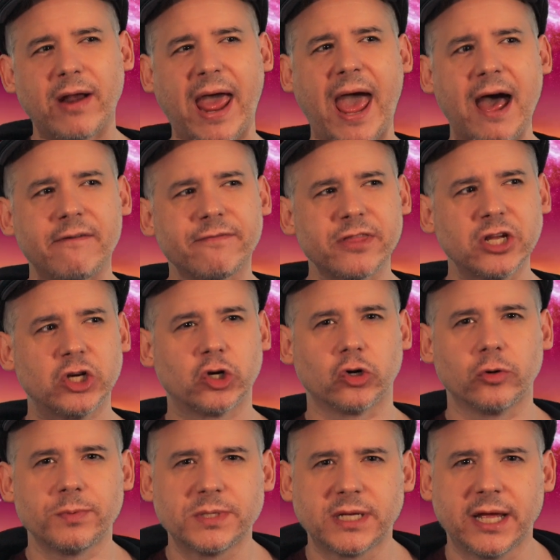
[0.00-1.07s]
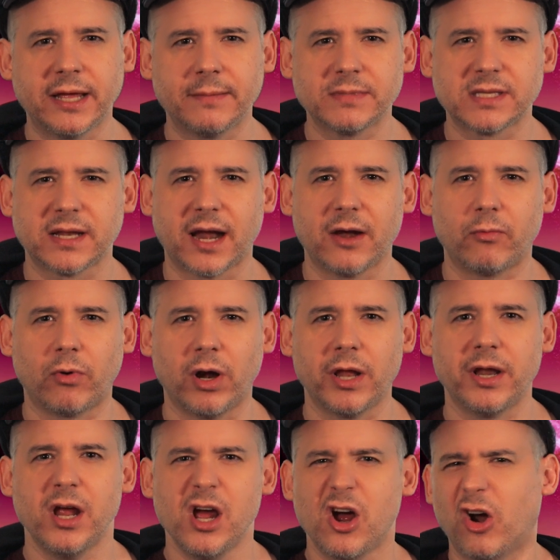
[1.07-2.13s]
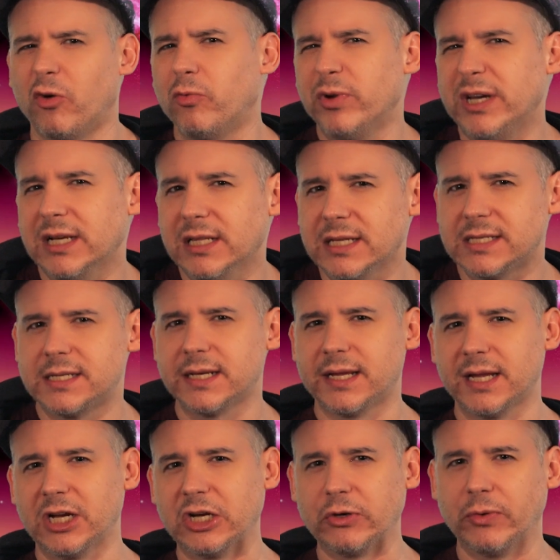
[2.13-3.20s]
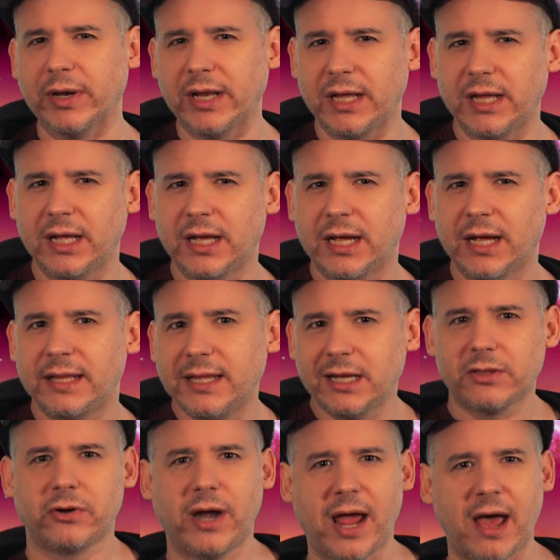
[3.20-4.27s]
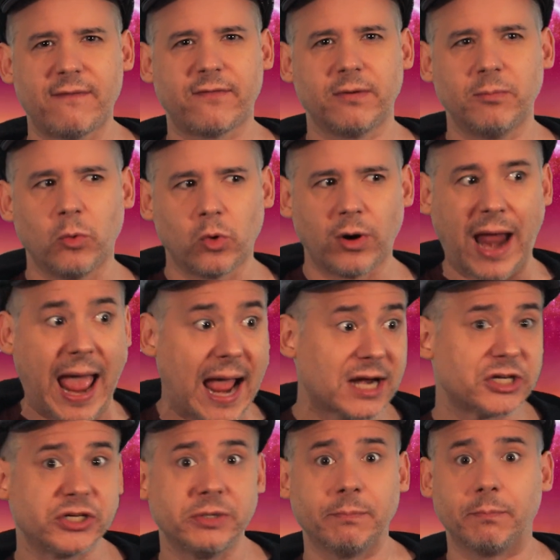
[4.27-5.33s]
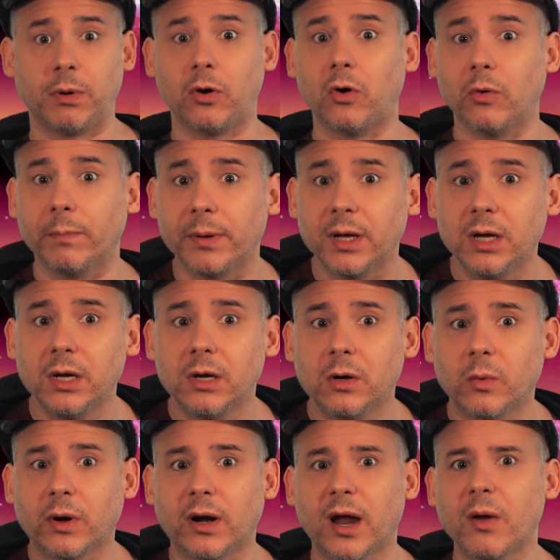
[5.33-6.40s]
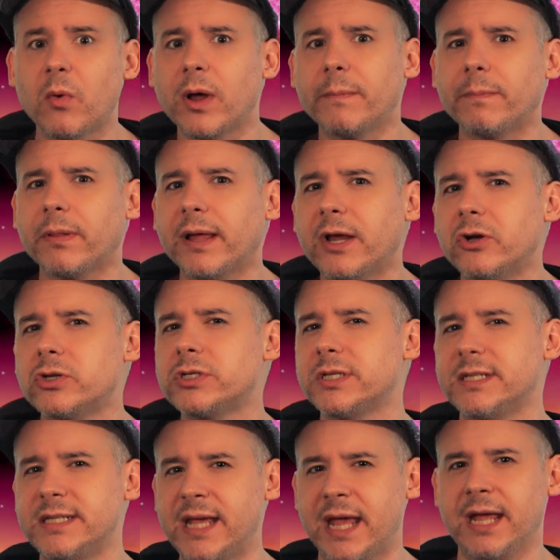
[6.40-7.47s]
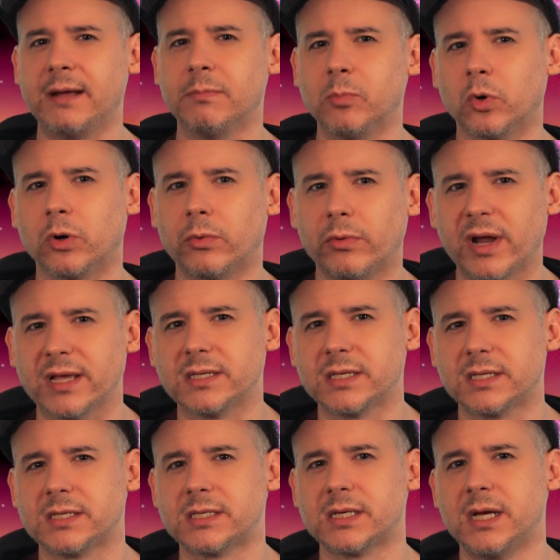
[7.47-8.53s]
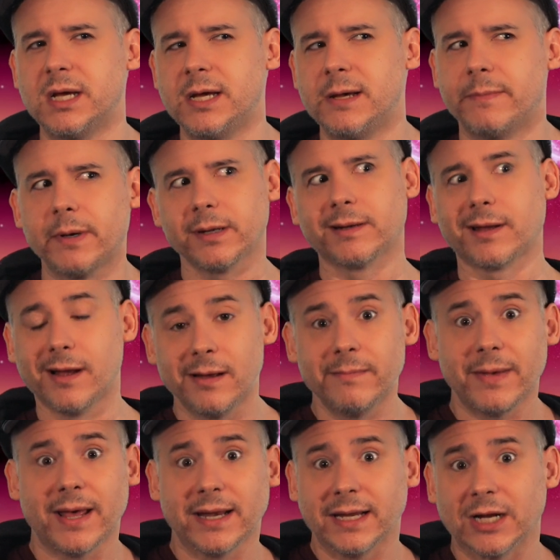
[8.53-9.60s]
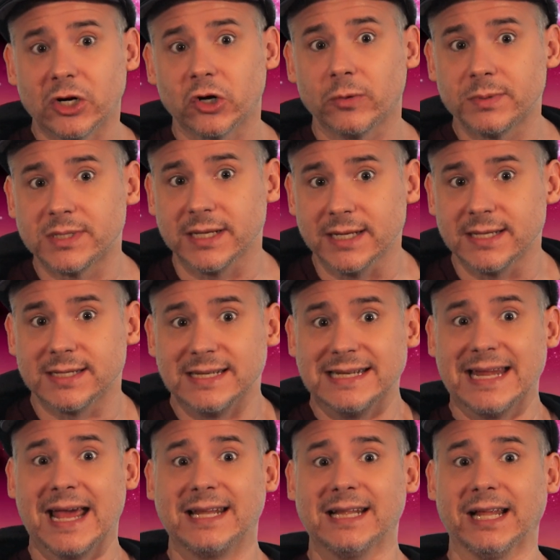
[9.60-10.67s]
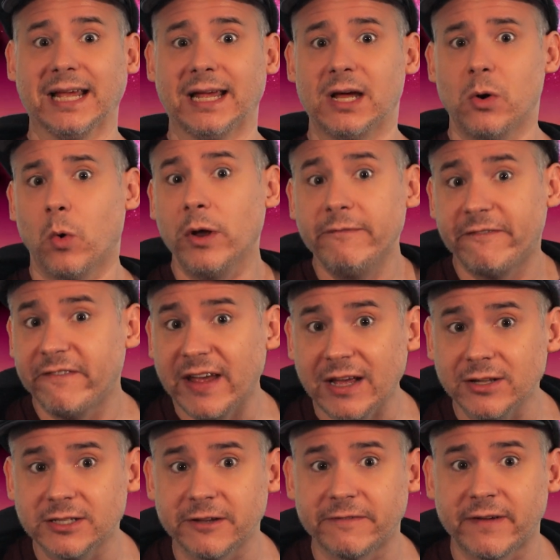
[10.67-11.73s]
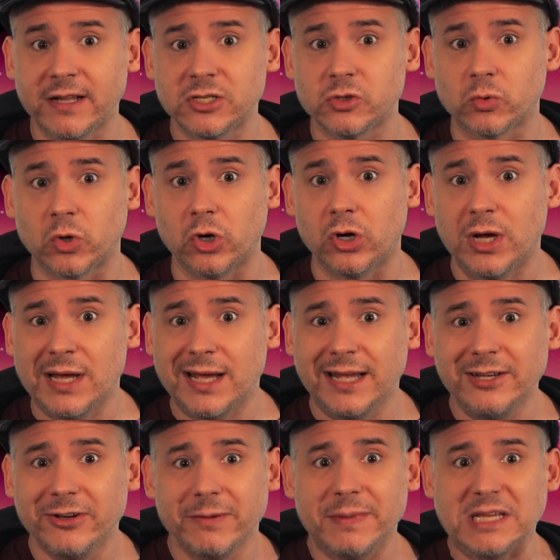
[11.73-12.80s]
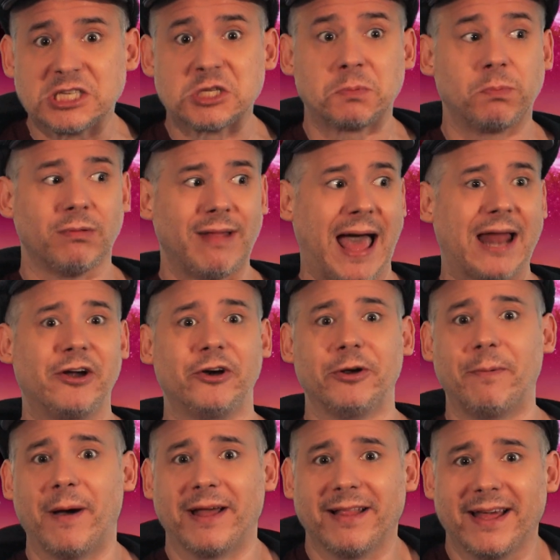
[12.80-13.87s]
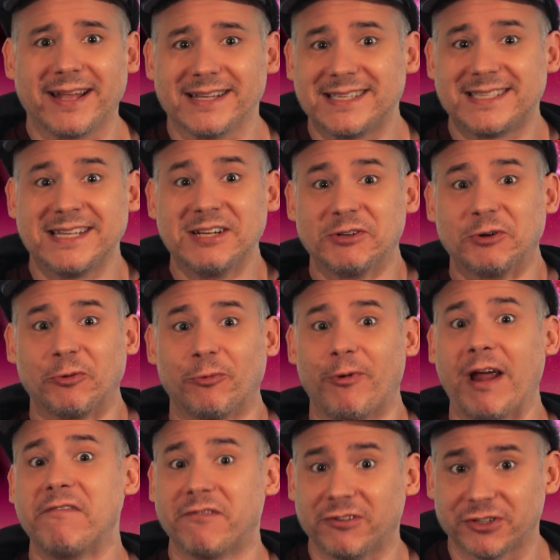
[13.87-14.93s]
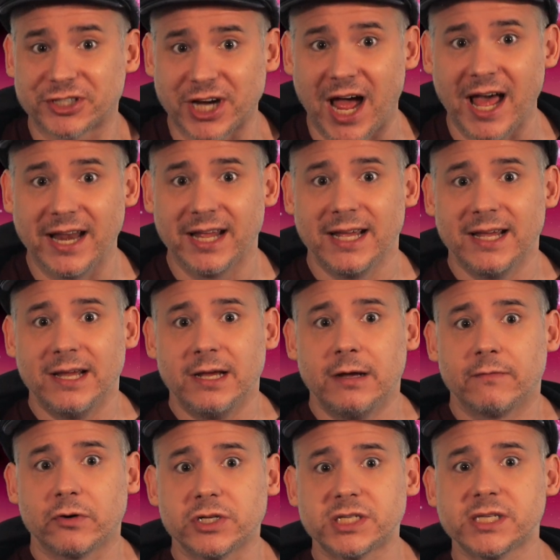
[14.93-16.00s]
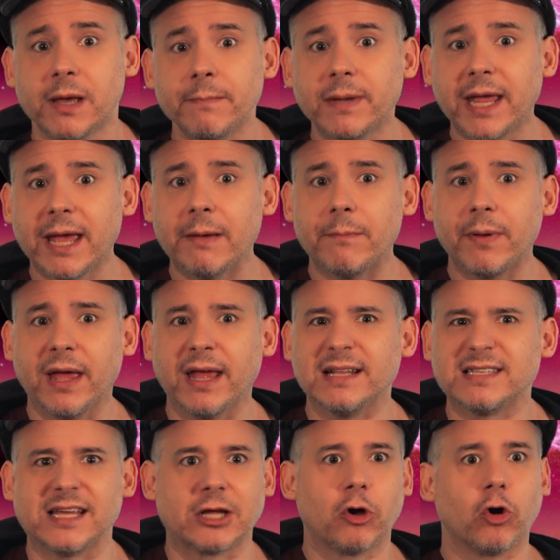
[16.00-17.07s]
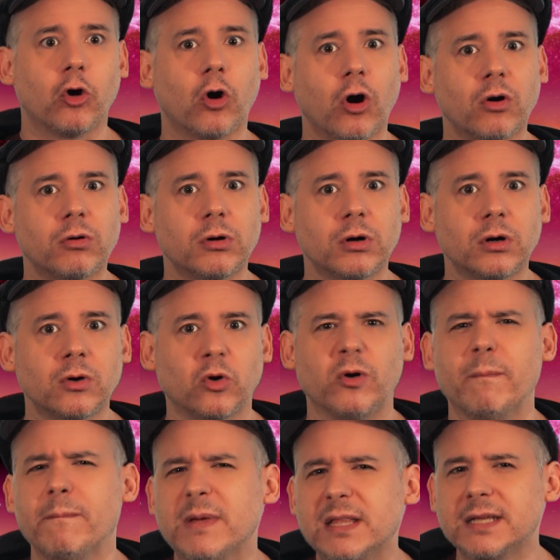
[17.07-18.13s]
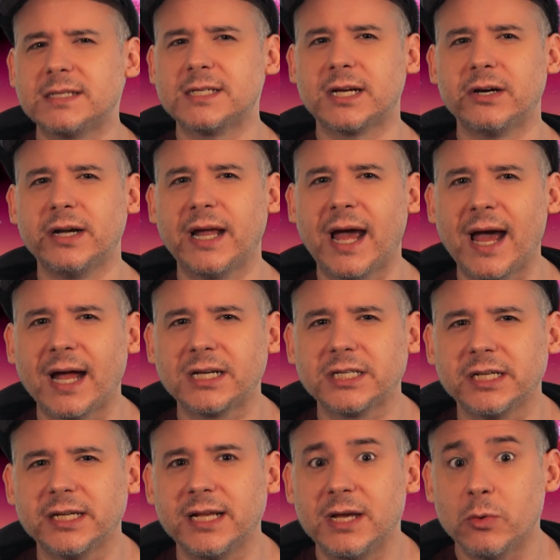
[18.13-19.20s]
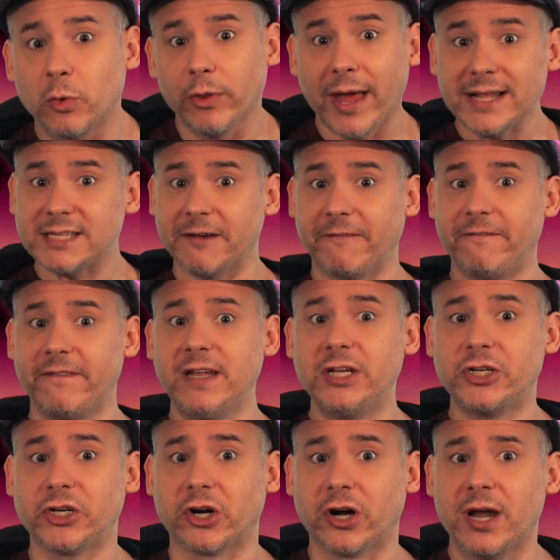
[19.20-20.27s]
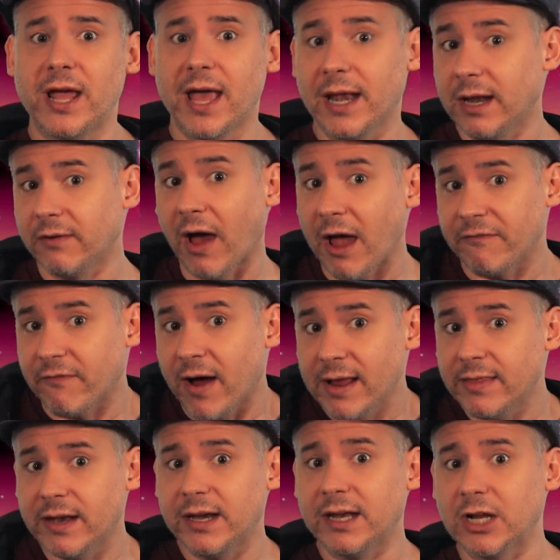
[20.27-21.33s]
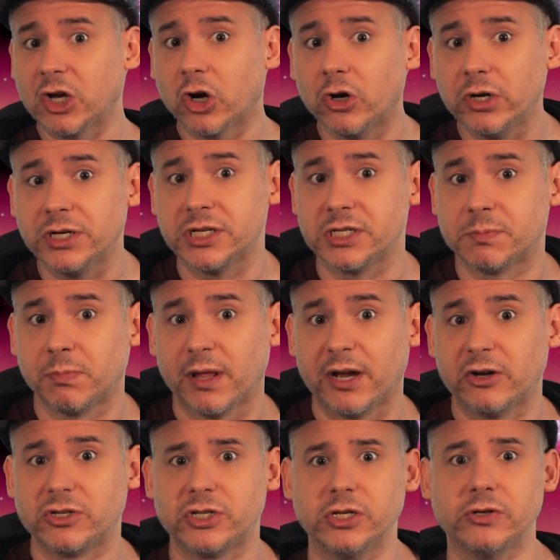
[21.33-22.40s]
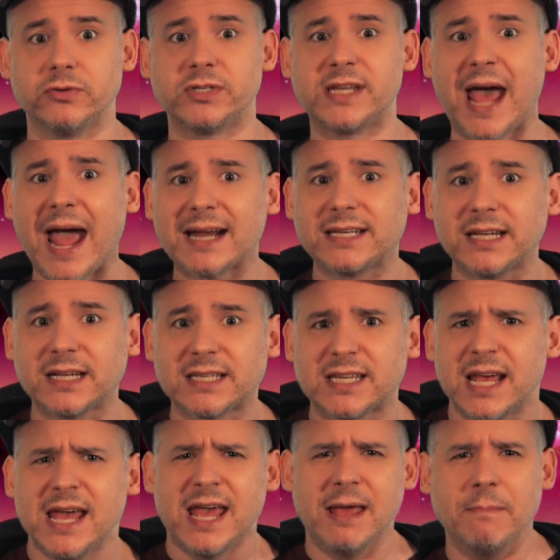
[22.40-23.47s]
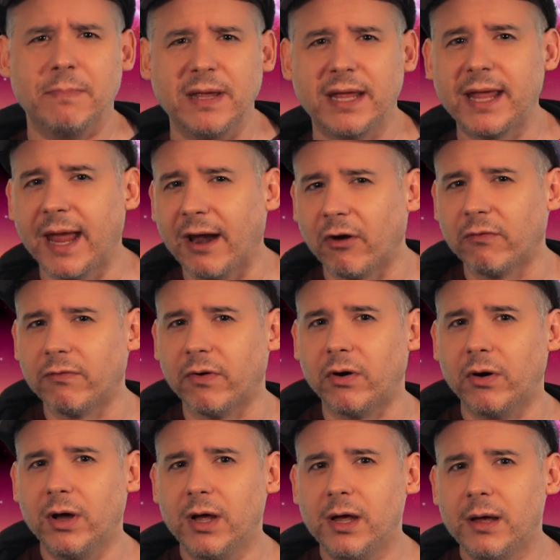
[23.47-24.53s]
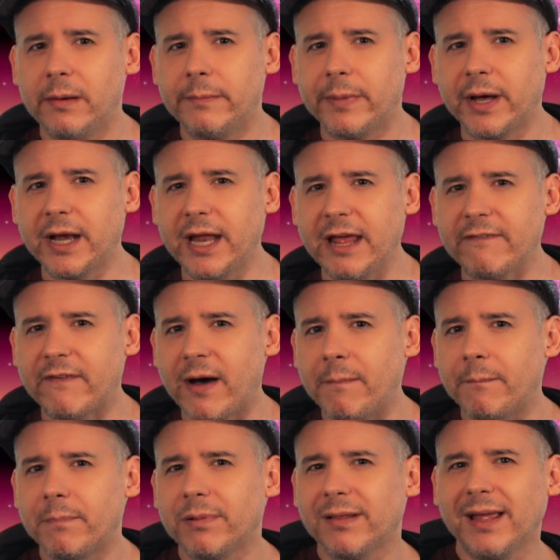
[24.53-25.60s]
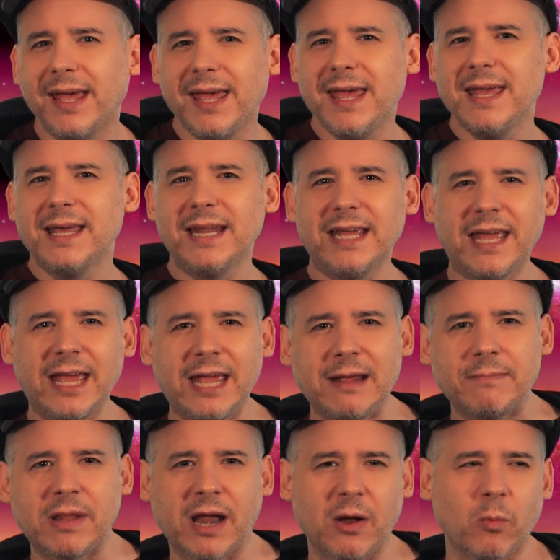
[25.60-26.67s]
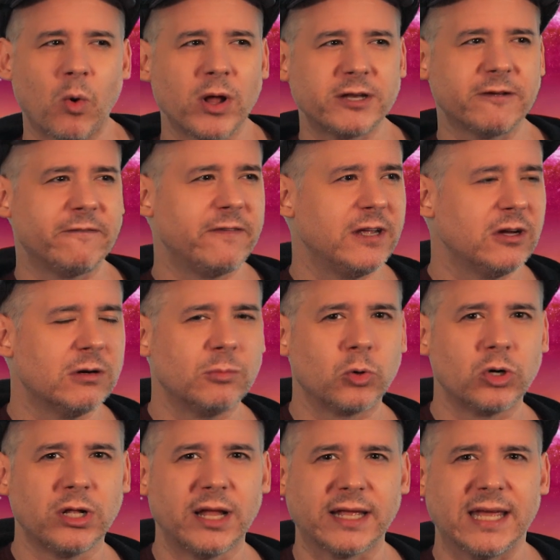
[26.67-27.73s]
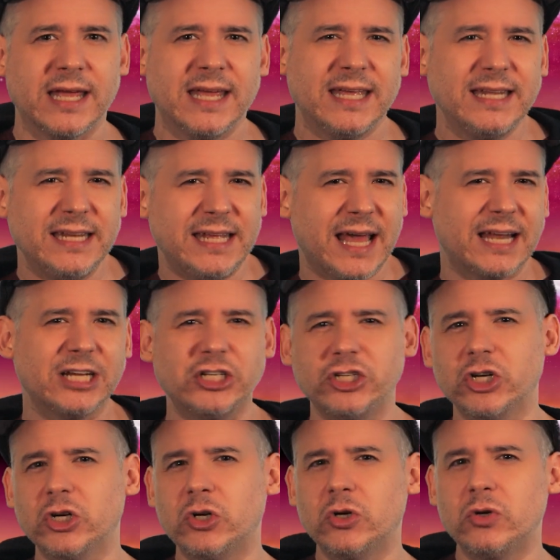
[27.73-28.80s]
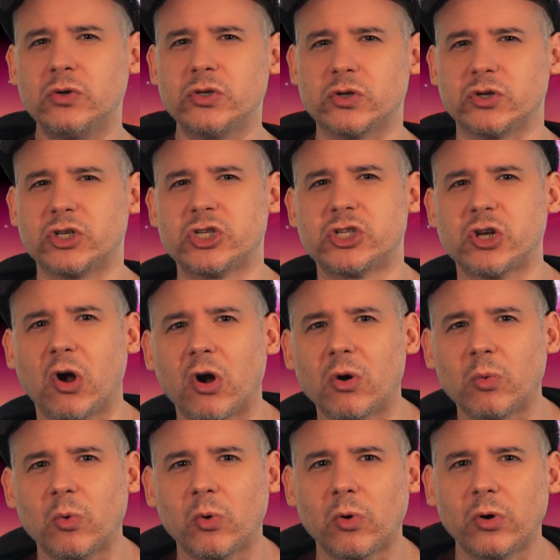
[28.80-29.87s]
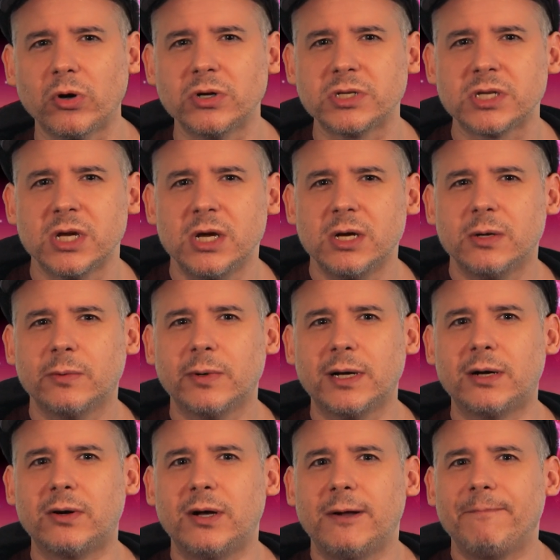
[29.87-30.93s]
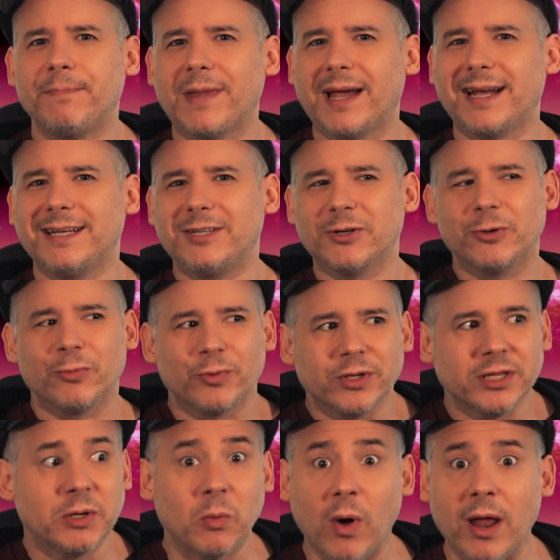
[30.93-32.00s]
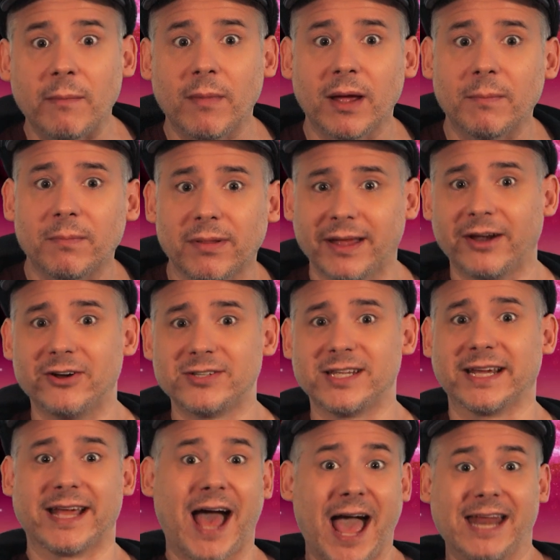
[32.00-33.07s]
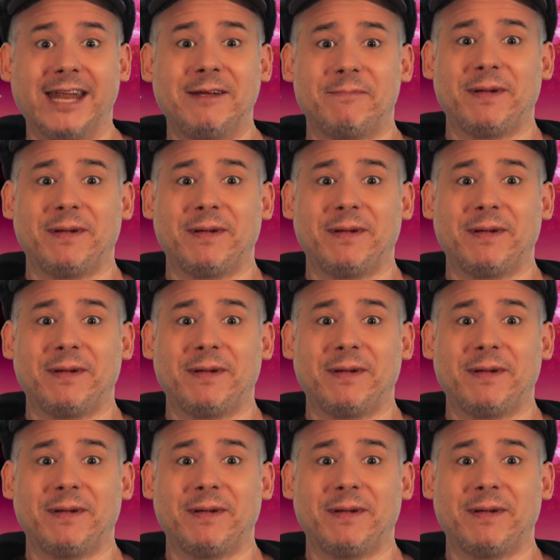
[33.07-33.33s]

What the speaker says: half the GURPS games that I run are realistic and gritty, and the other half are more action pulp, where I want players to take more risks. But combating GURPS is deadly. One failed defense roll, and you can be splattered by like a single rifle shot. For some campaigns like horror or military action, well, that's a feature, and I find that it encourages players to use tactics and be careful. But if I'm playing in a game that I want to feel more like Indiana Jones or Star Wars, well, I don't really want my players like hiding